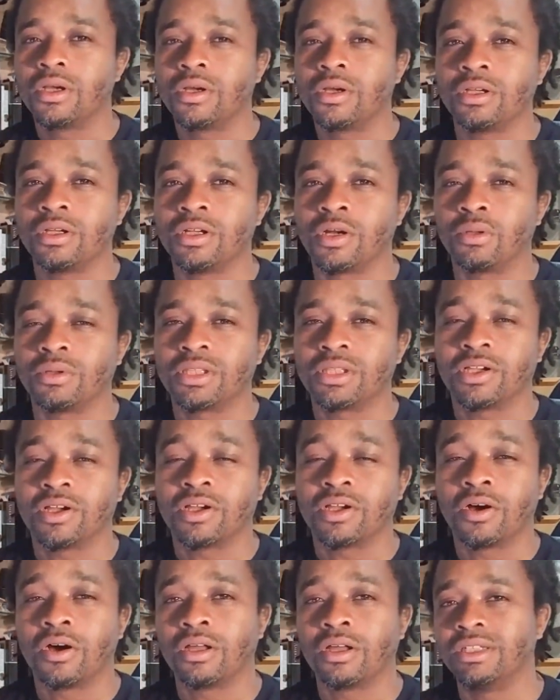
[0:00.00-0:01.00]
you know, what they
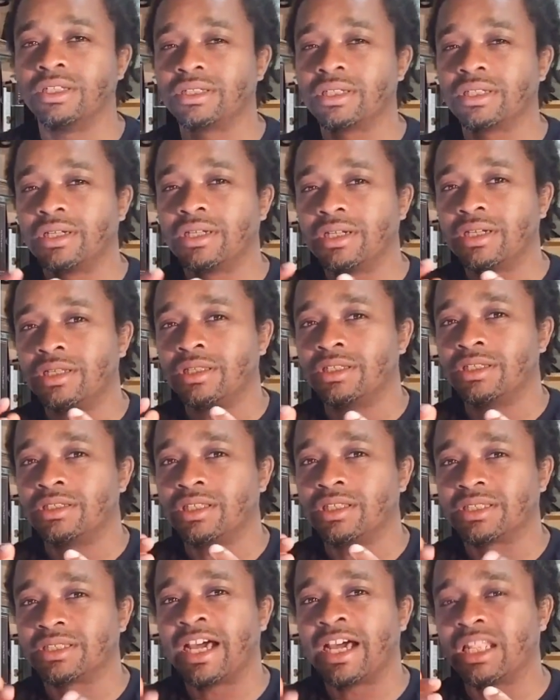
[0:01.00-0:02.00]
call these, is
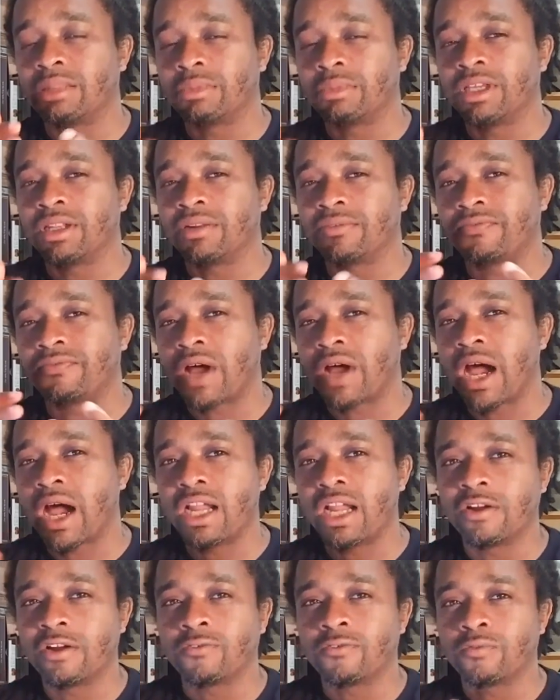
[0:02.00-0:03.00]
this element of
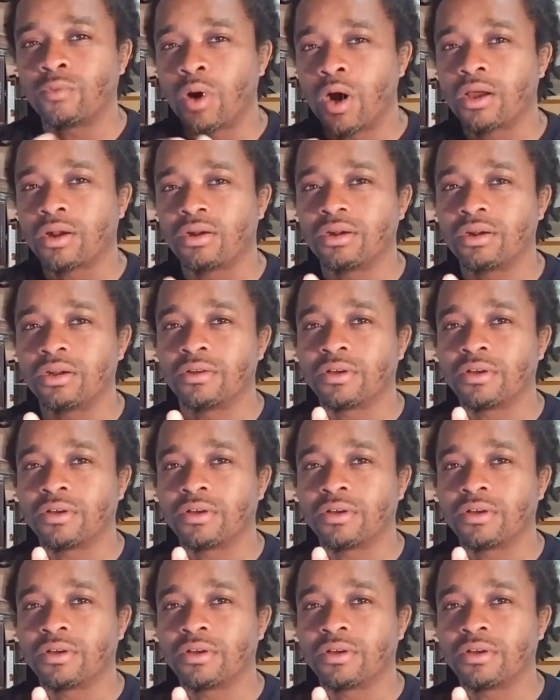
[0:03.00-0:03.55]
fire, of water,